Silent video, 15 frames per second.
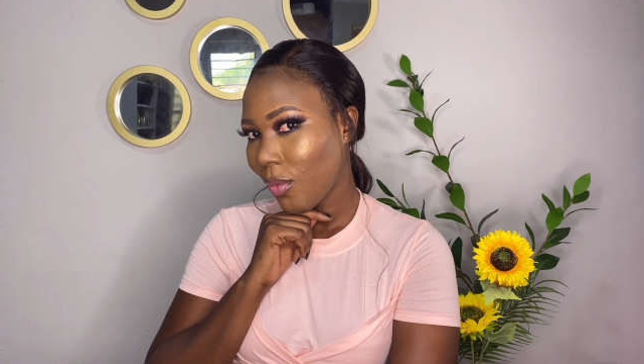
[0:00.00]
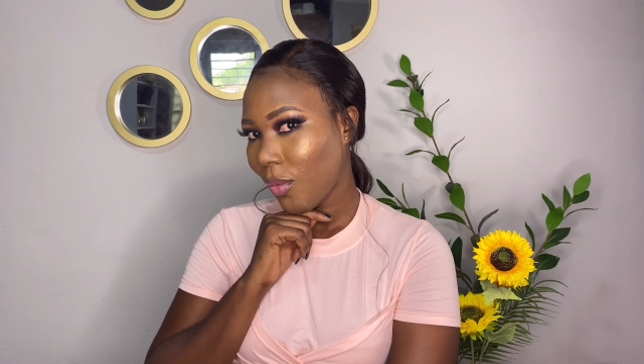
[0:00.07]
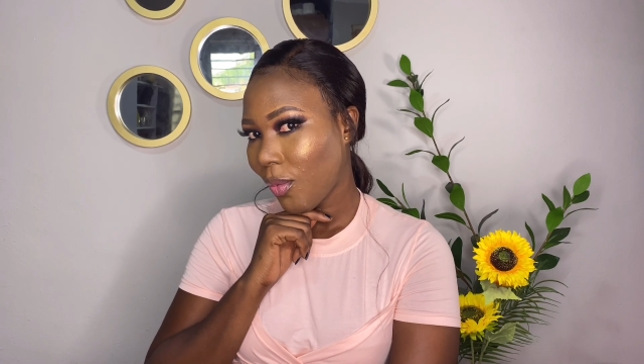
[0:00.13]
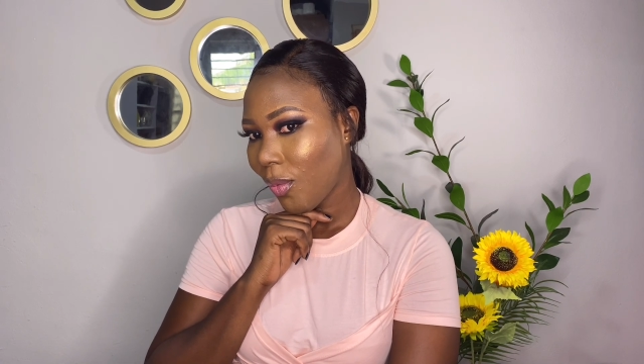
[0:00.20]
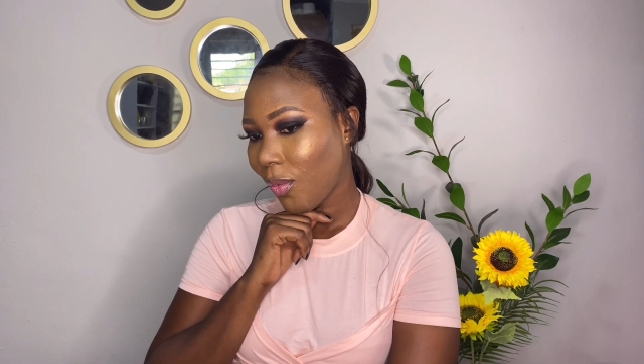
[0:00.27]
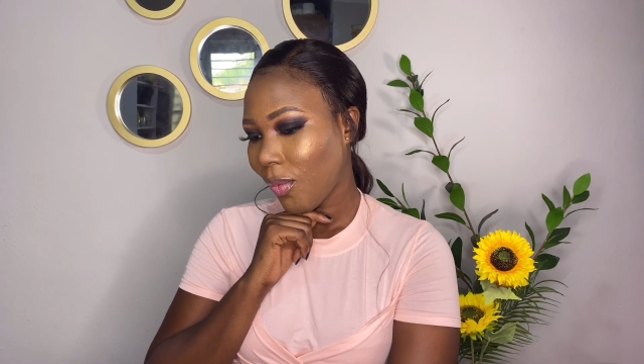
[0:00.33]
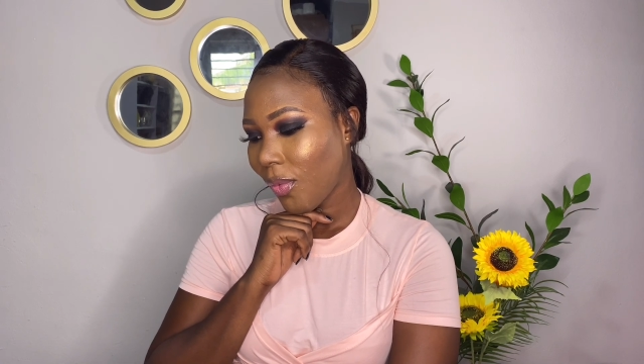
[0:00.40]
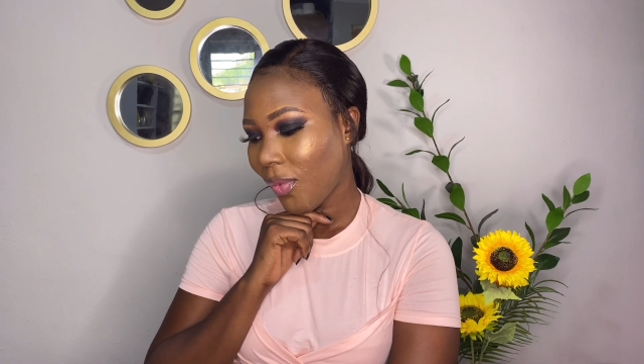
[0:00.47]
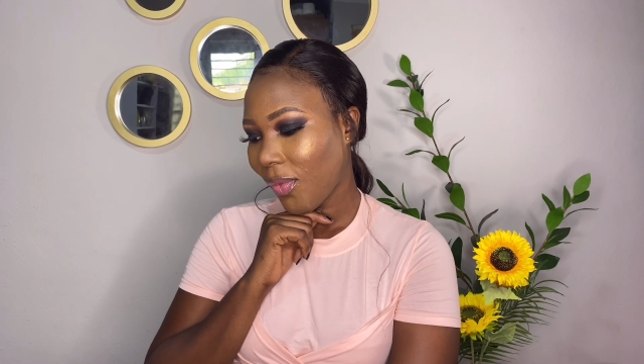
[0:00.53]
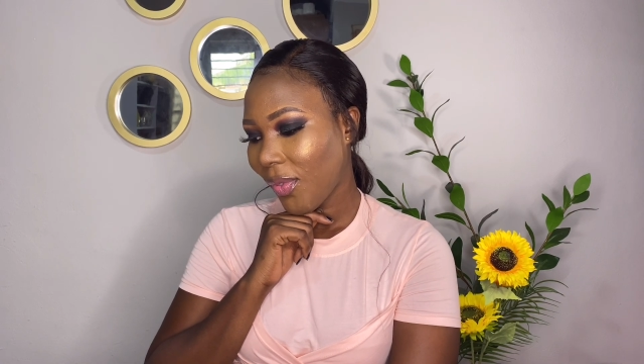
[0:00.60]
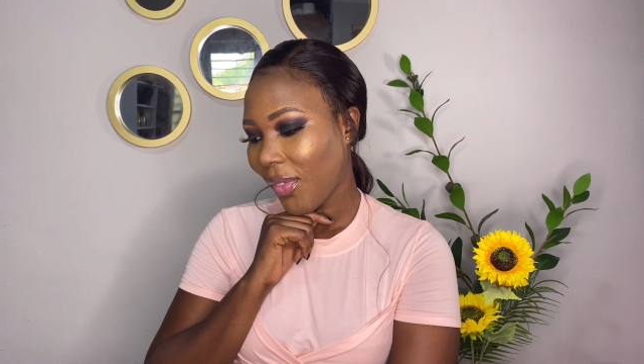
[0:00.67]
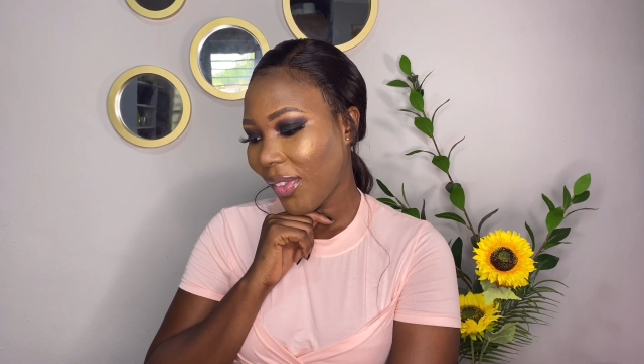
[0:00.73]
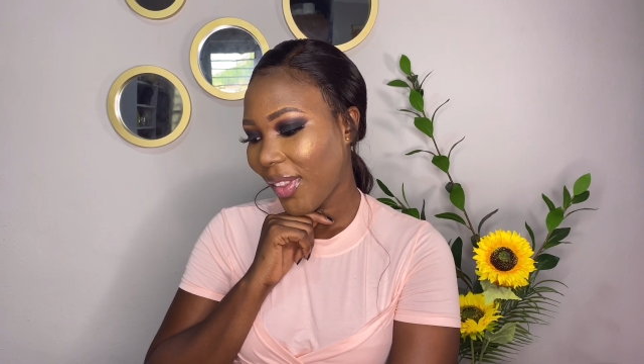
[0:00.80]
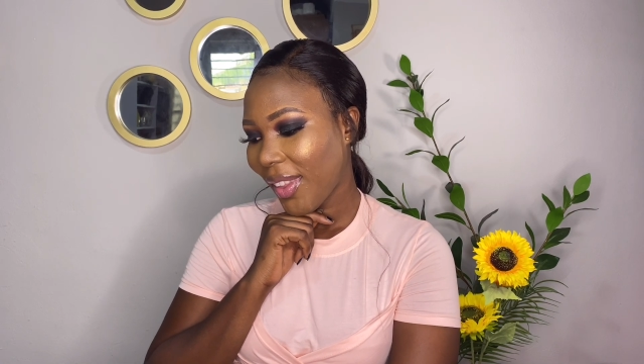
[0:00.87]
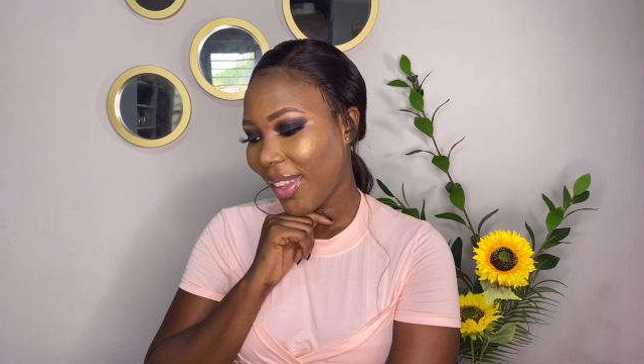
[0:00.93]
always
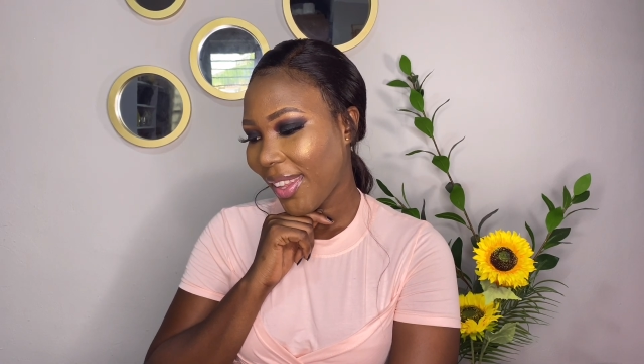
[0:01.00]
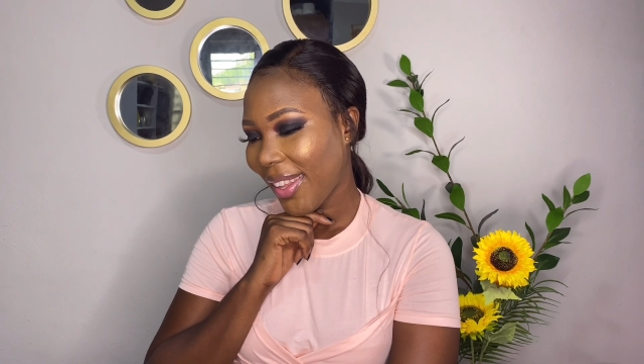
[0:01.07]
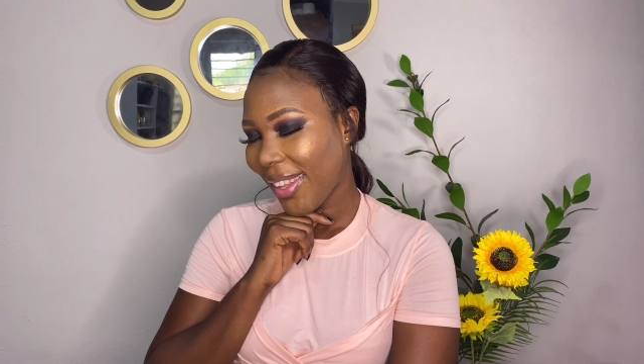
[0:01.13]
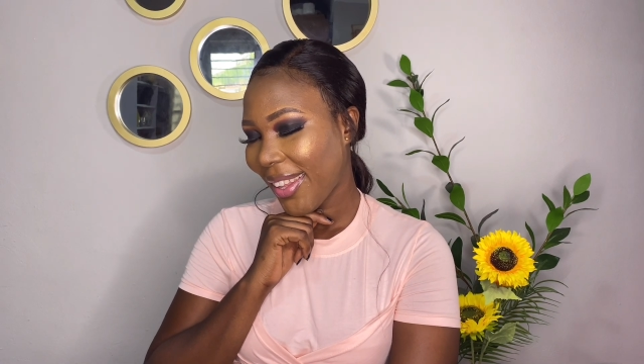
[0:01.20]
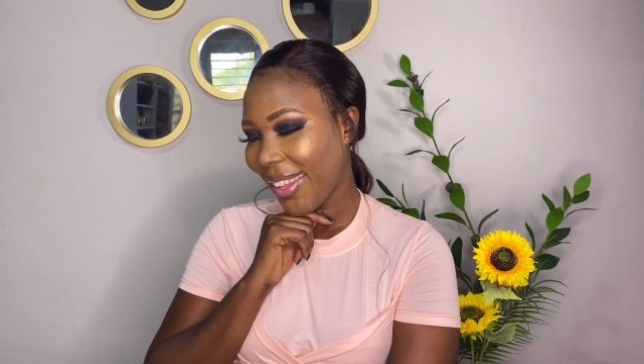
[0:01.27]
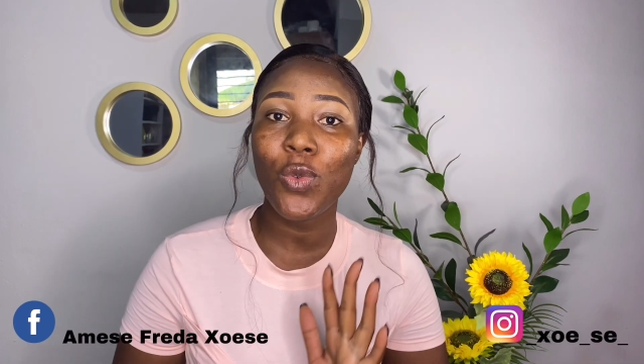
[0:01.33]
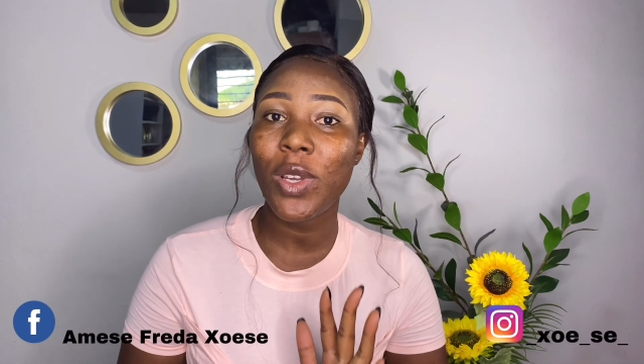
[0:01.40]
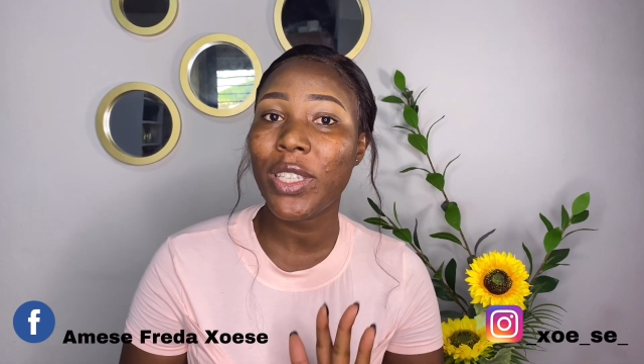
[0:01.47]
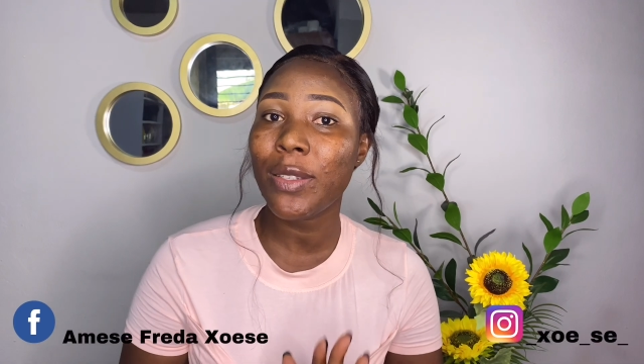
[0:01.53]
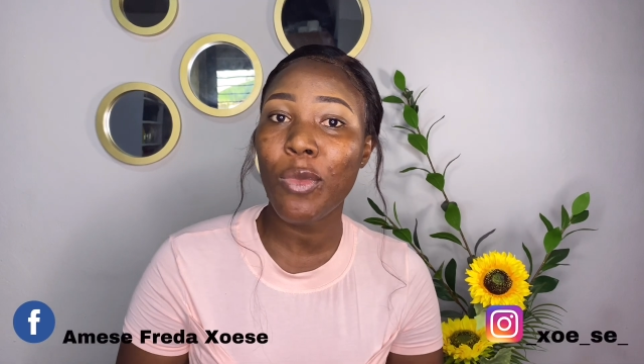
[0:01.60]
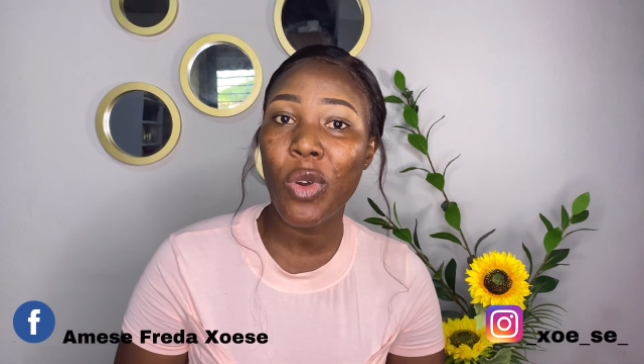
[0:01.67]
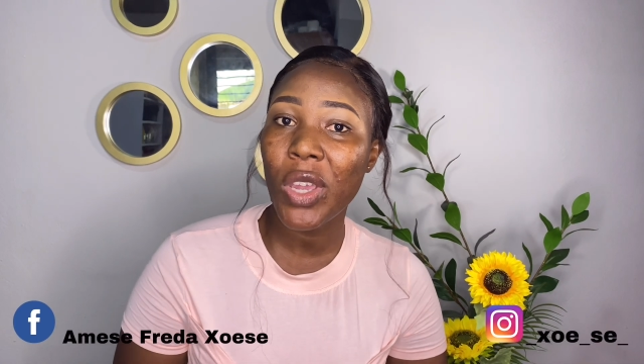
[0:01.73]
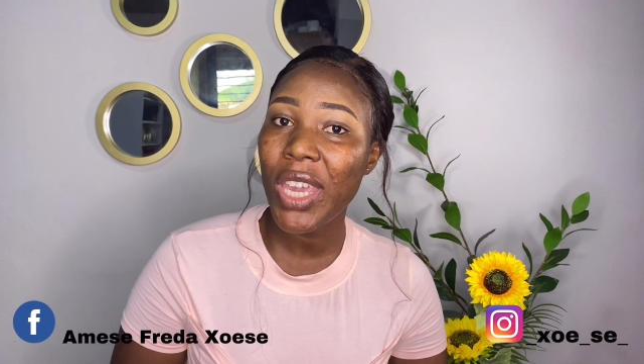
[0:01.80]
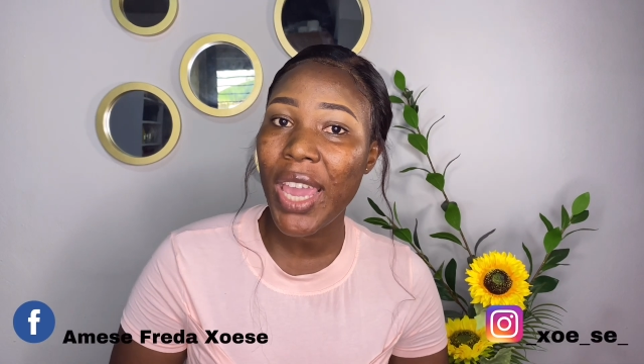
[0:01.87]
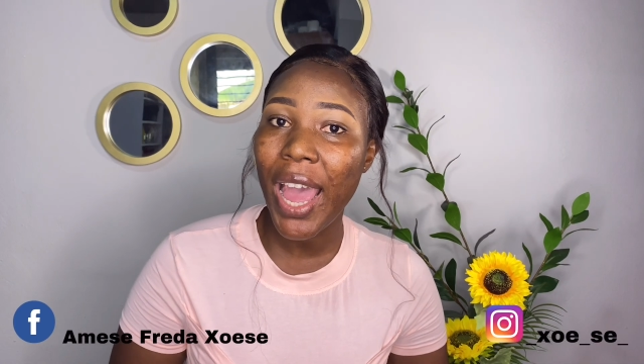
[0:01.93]
wanted to do a
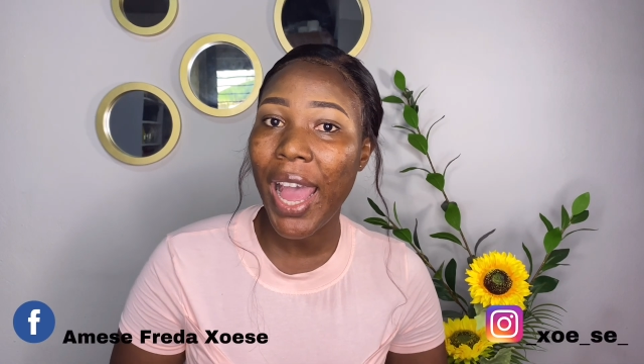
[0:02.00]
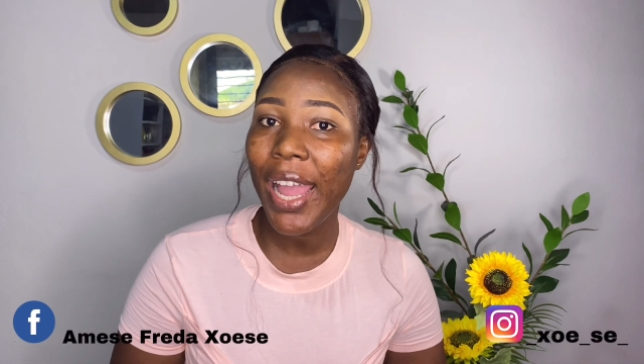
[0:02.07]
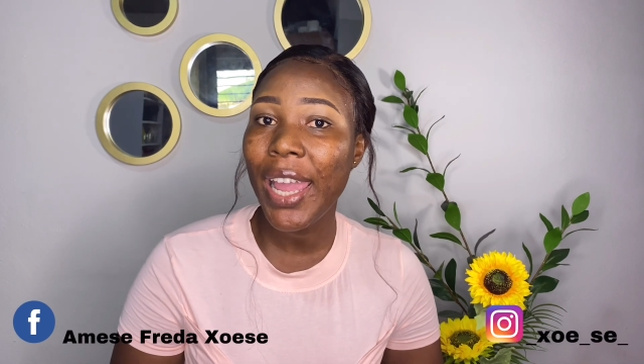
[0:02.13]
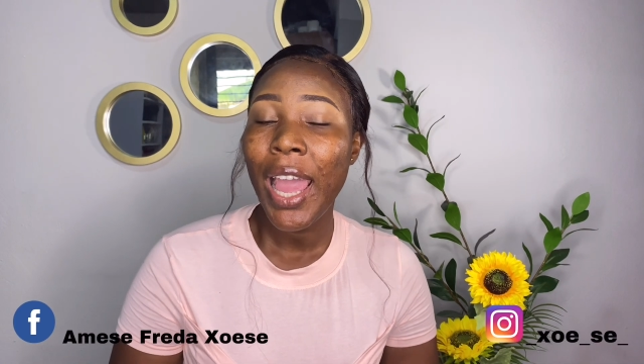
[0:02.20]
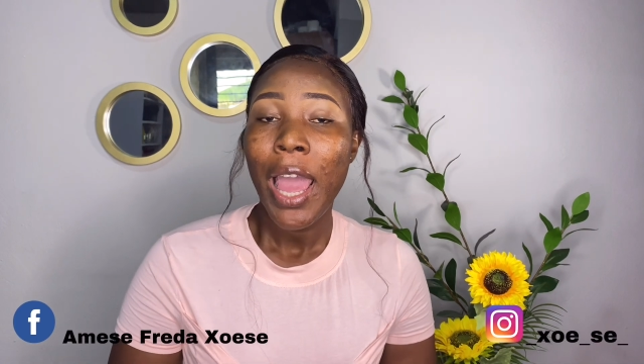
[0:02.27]
smoky eye